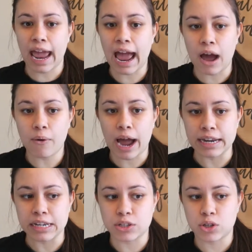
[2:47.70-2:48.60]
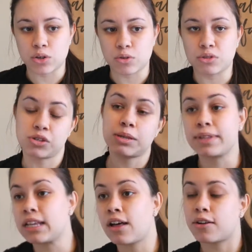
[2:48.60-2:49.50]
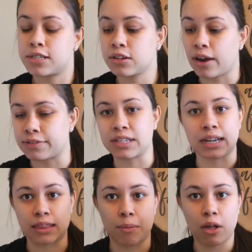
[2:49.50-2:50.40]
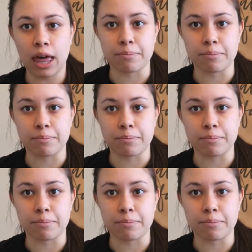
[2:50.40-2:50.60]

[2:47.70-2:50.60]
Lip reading: now I need to do some little arts and crafts and cut them all